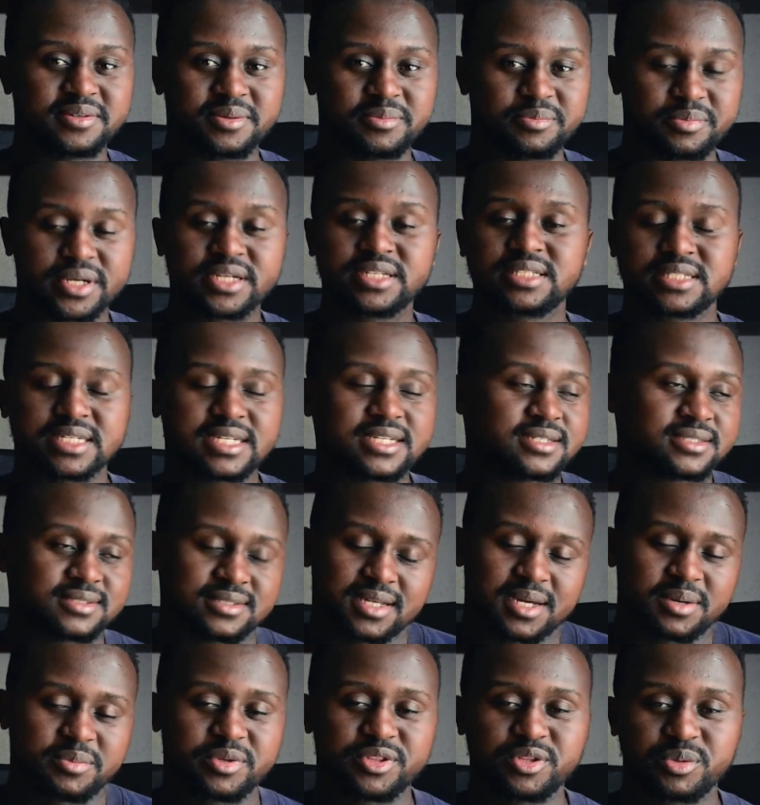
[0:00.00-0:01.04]
But hey,
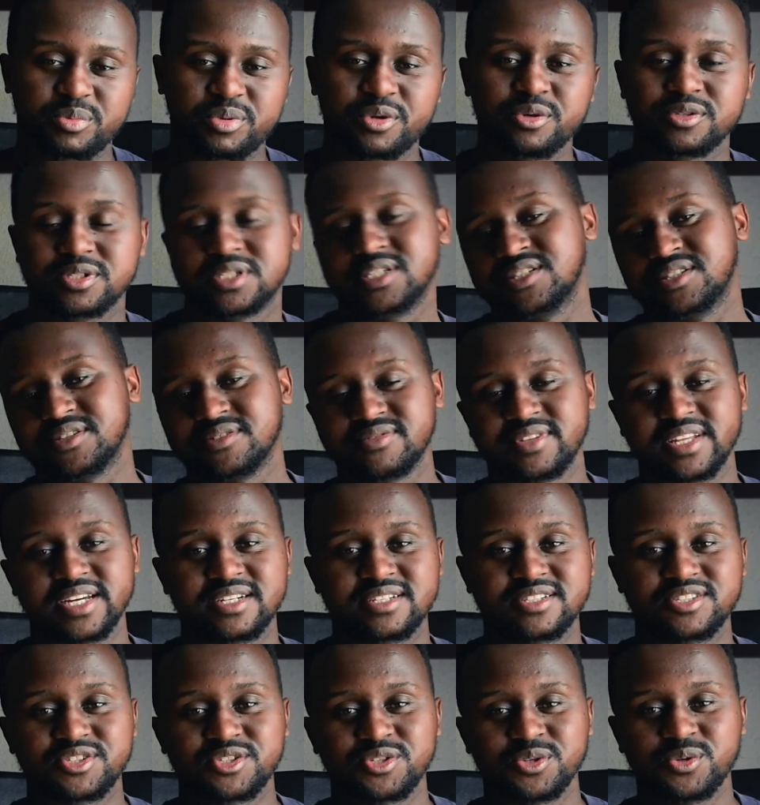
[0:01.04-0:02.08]
I'm in the process of
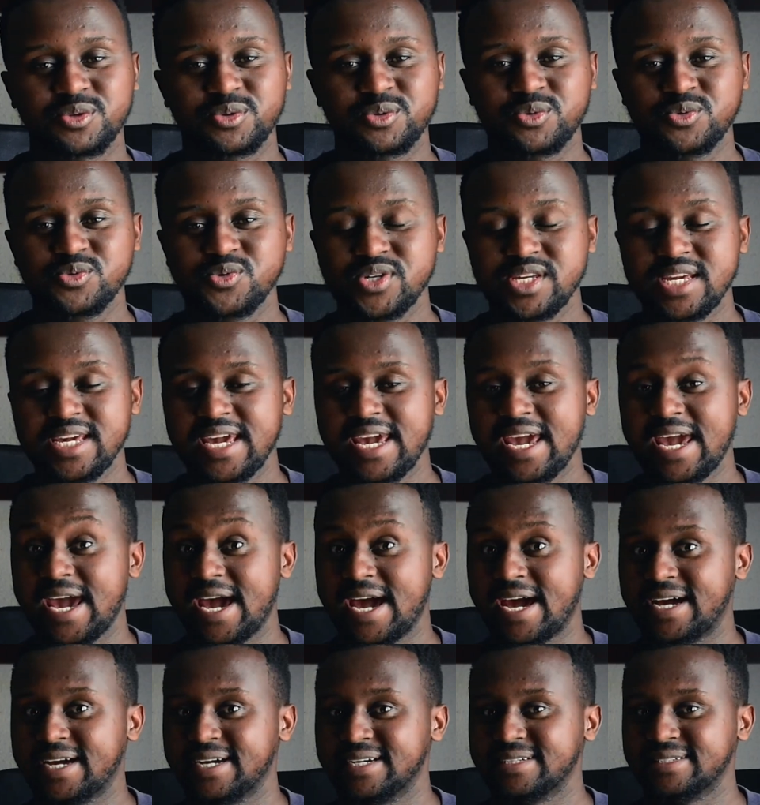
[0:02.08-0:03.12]
that. So
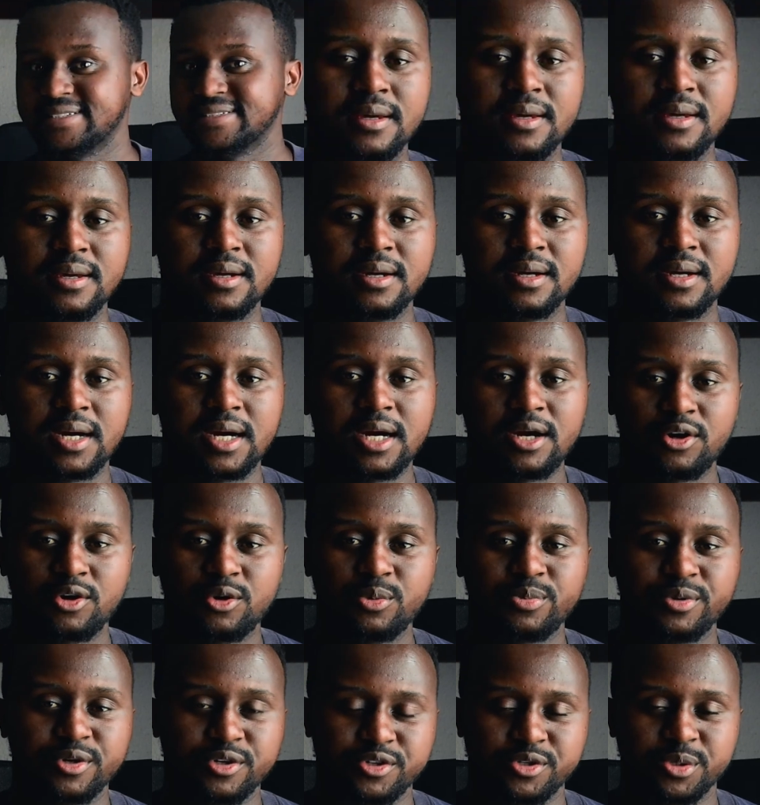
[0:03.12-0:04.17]
yeah, I
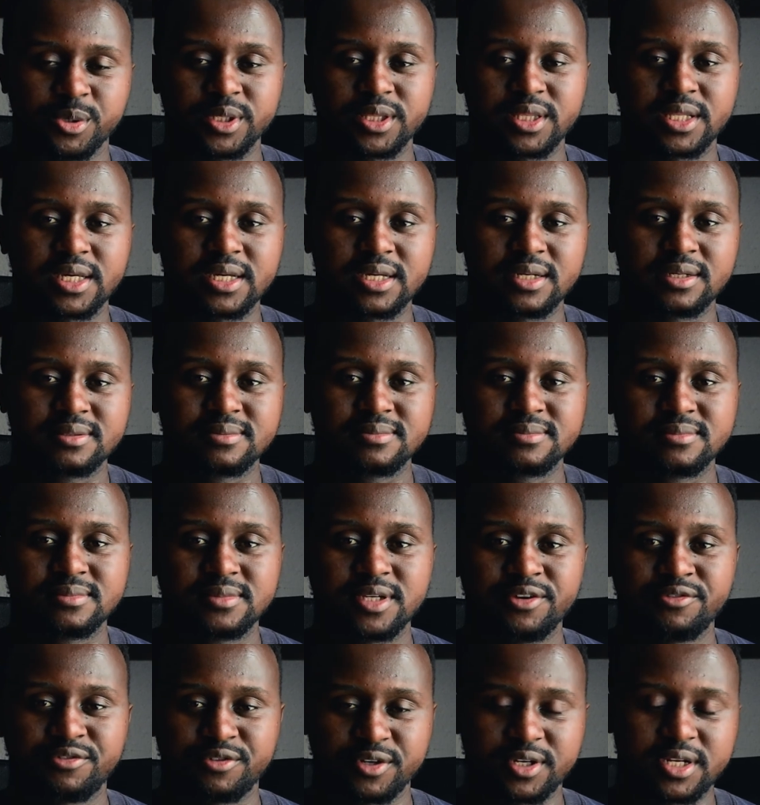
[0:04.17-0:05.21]
hope you enjoyed that.
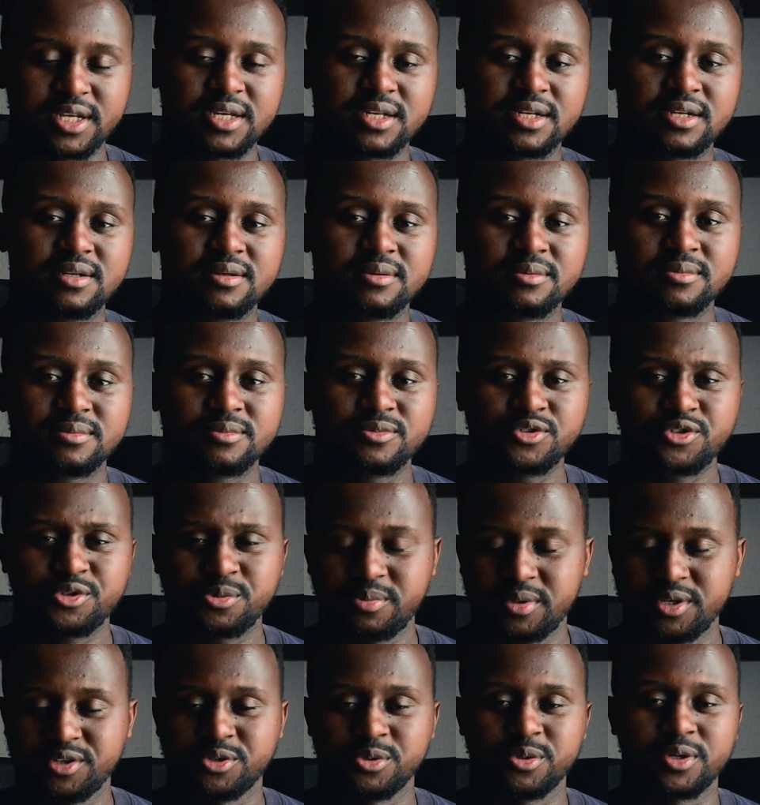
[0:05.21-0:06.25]
If you did, would you
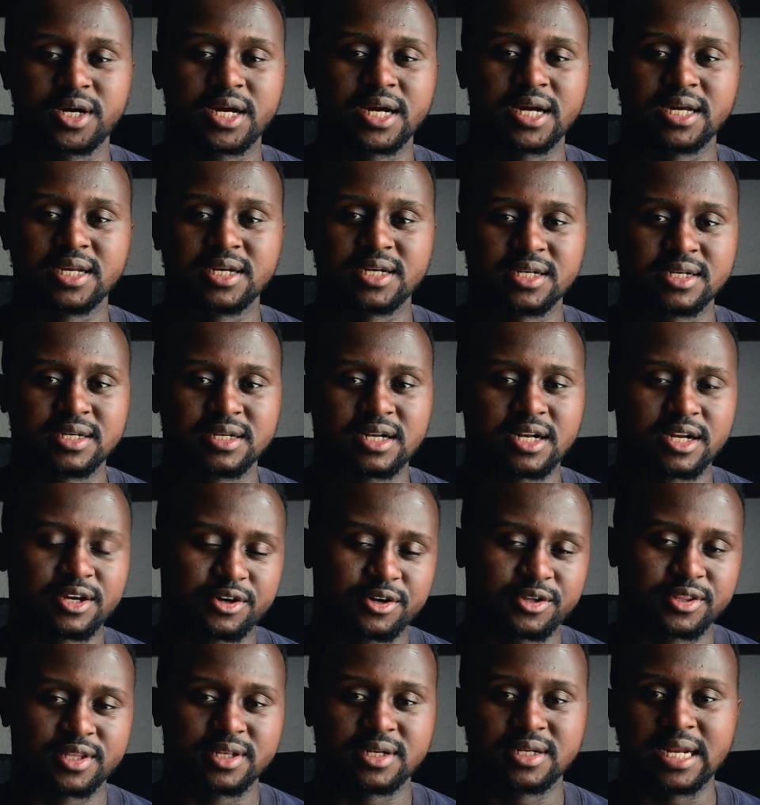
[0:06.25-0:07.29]
be so kind and
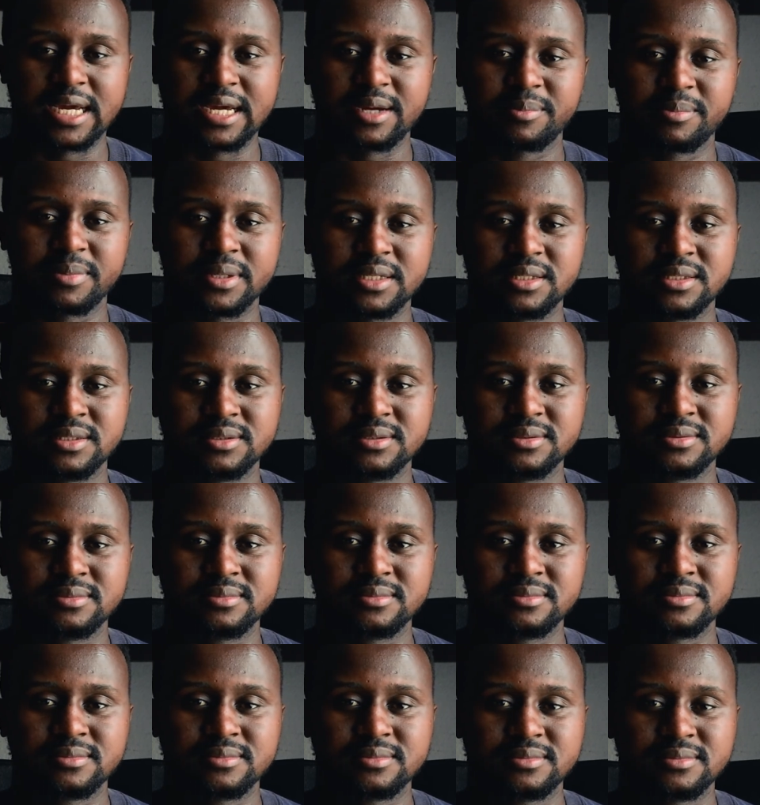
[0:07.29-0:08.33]
click on the like button?
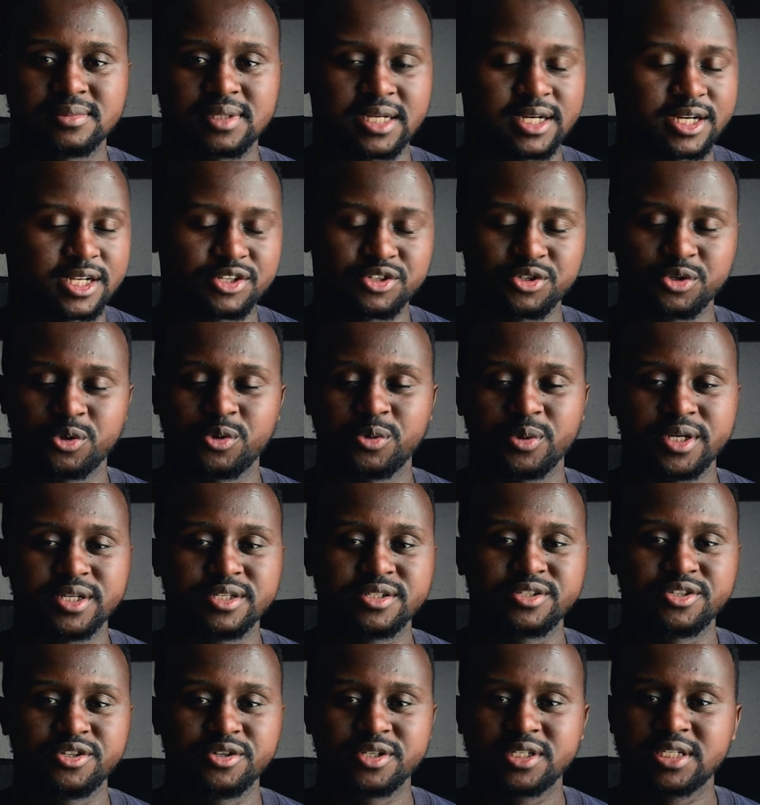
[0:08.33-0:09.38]
And as
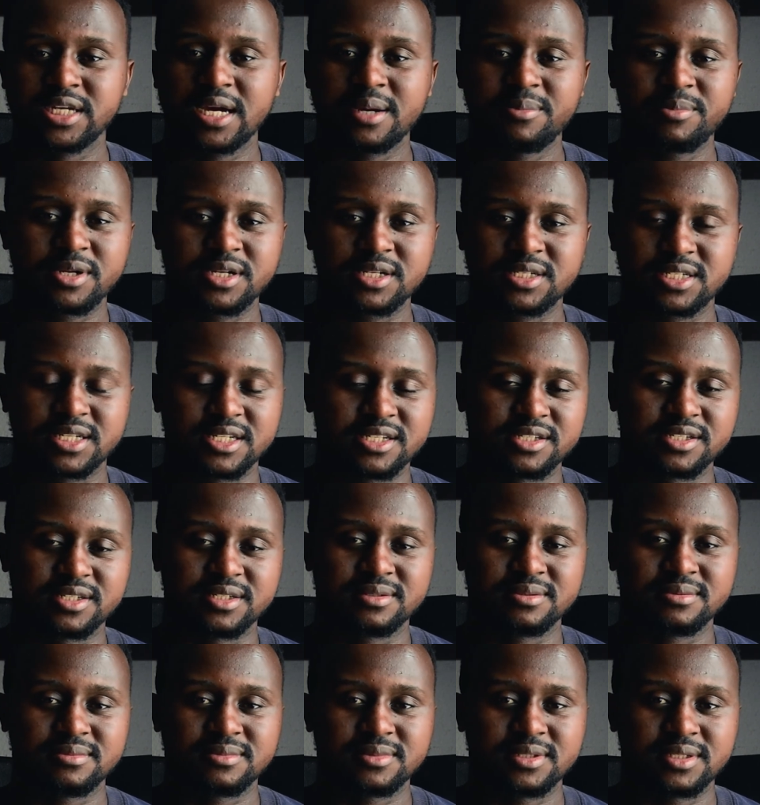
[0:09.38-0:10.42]
always, your time and
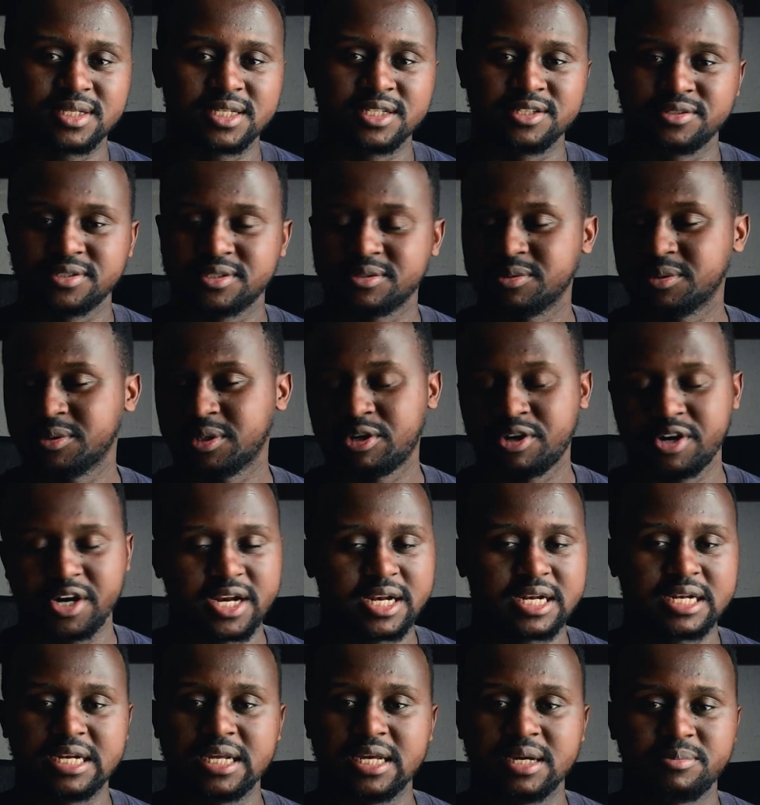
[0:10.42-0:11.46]
attention is
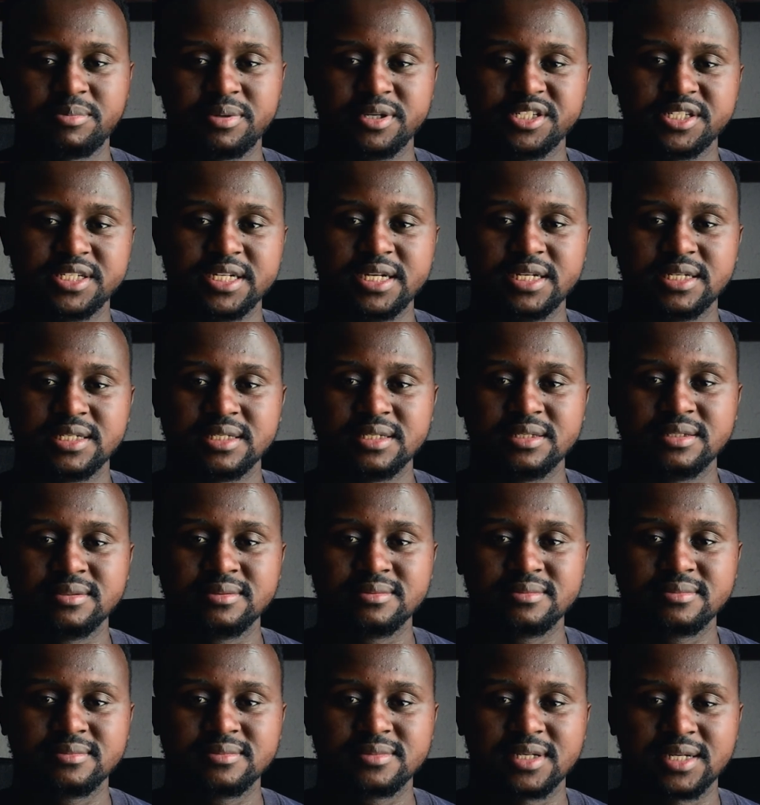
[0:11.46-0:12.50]
greatly appreciated.
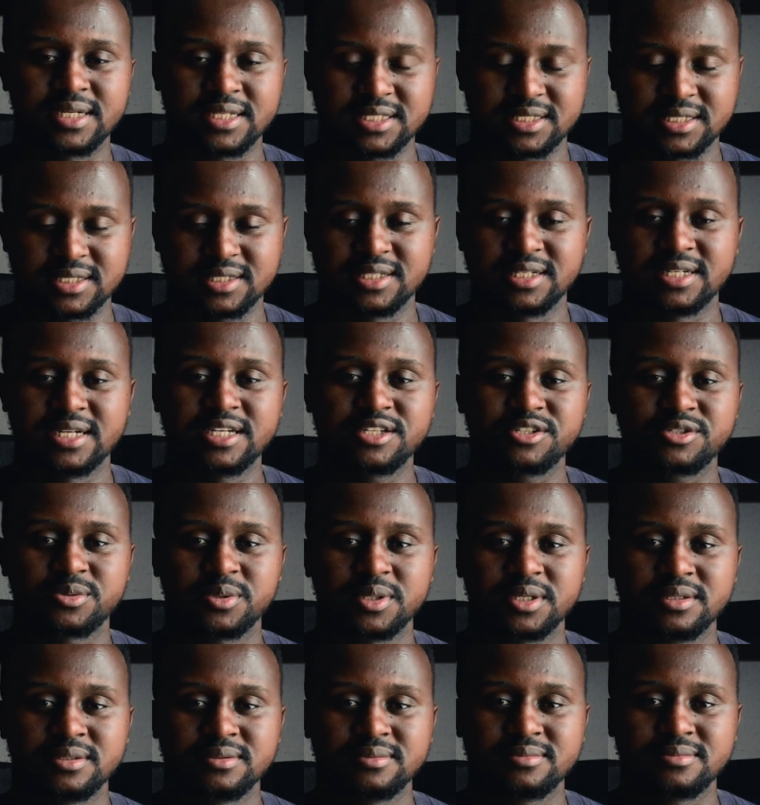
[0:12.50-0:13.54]
Until the next
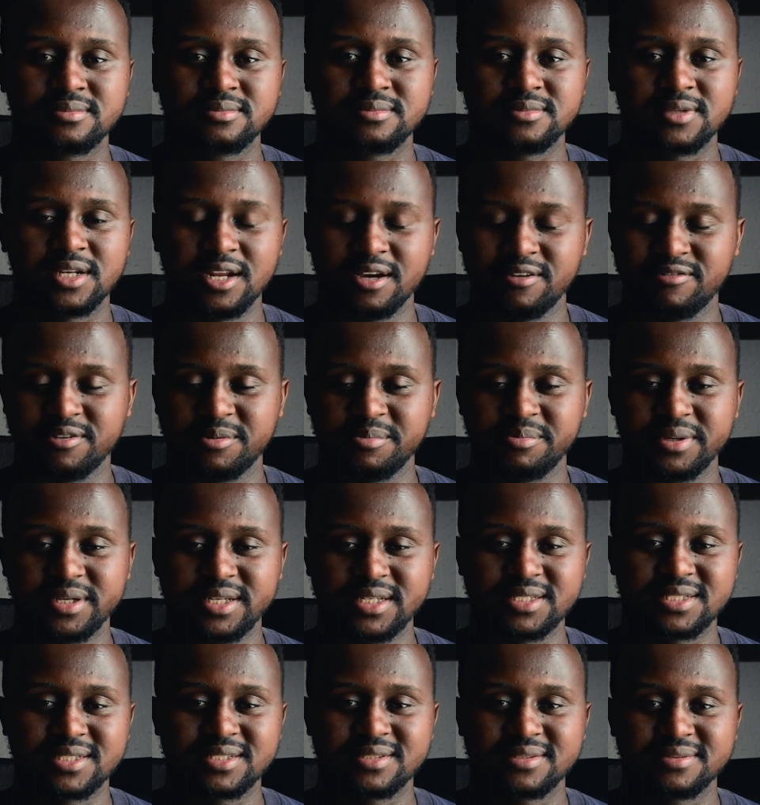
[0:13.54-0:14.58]
one, love and
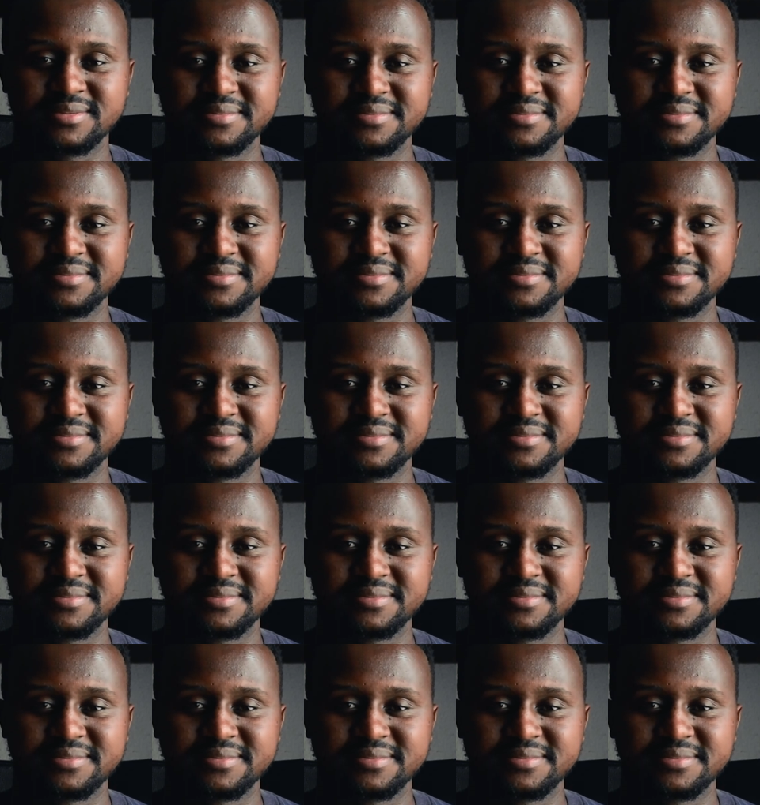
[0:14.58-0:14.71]
peace.